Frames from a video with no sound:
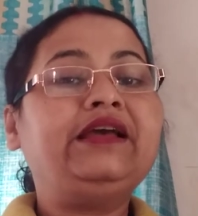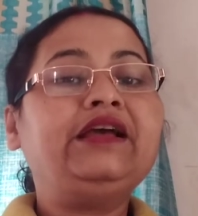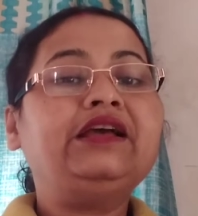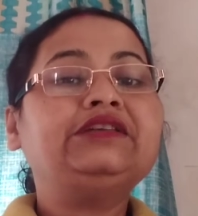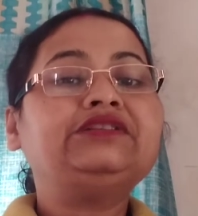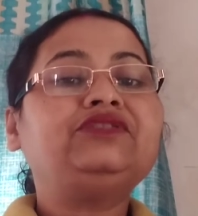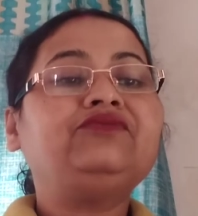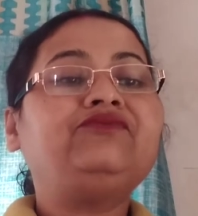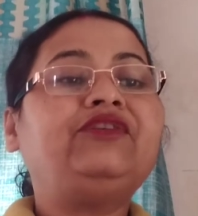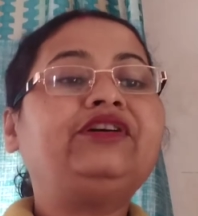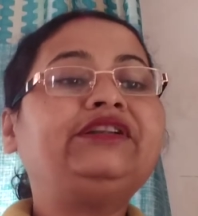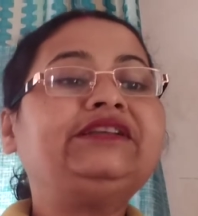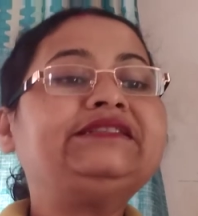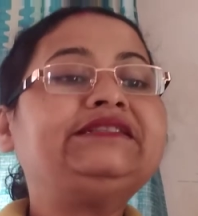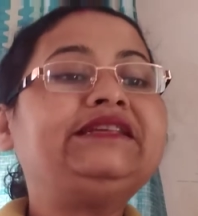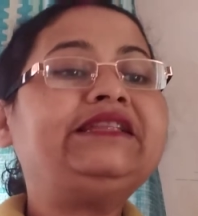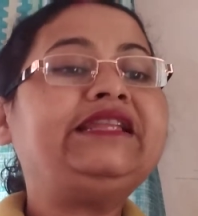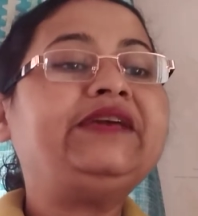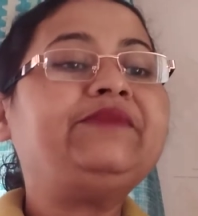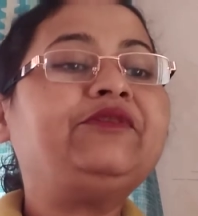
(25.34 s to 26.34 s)
So what is
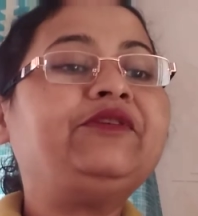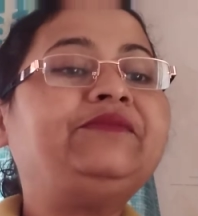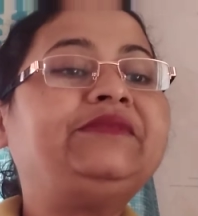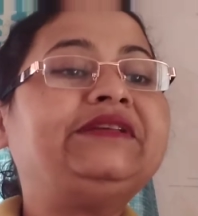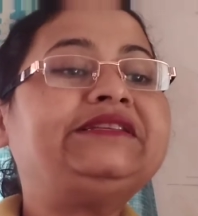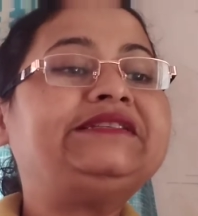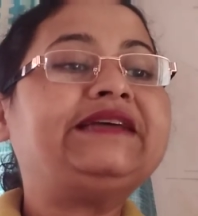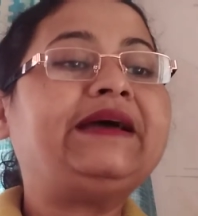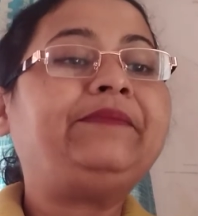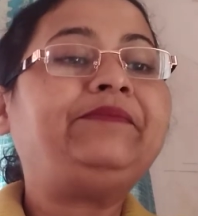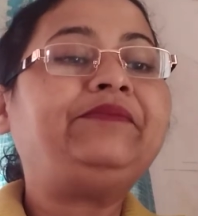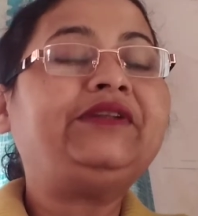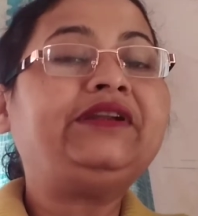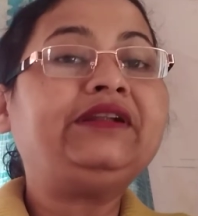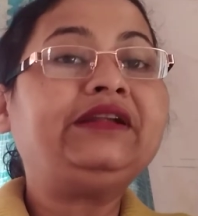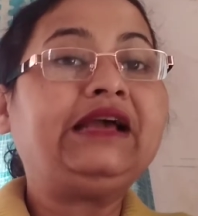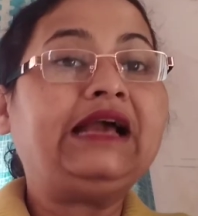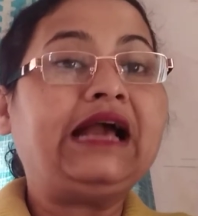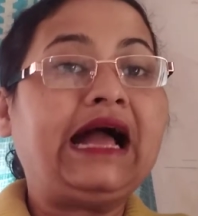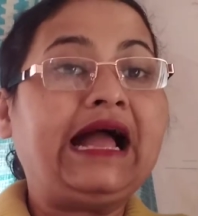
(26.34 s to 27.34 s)
the name of the chapter?
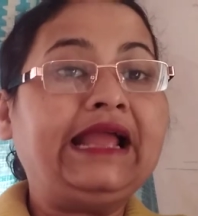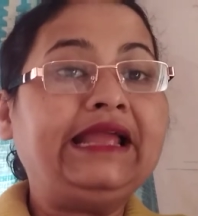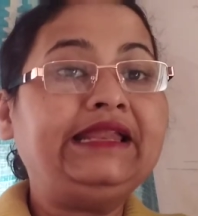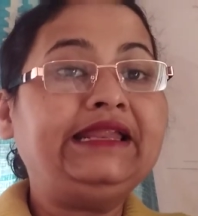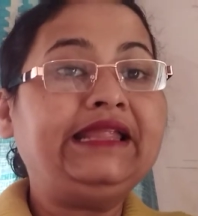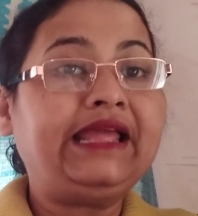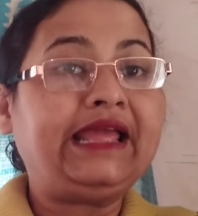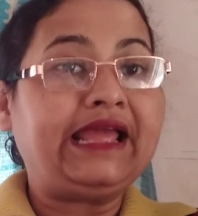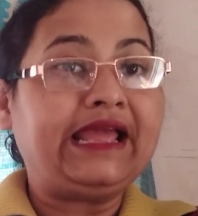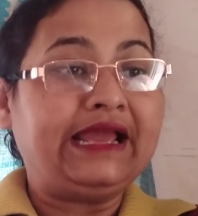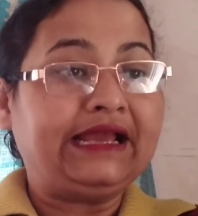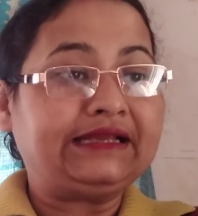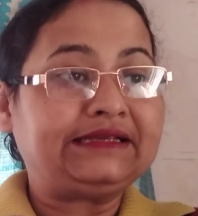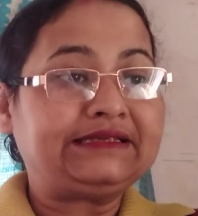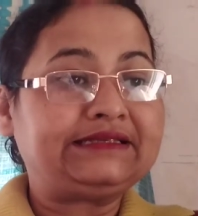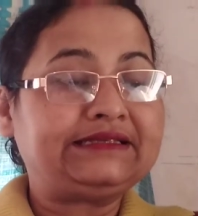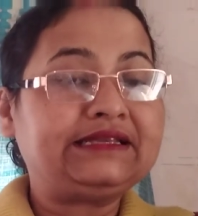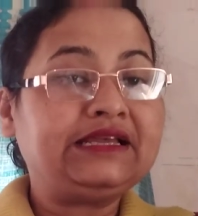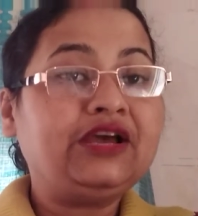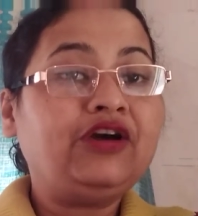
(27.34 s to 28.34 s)
Kind
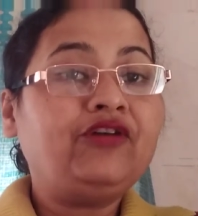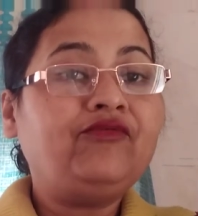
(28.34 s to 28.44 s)
Acts.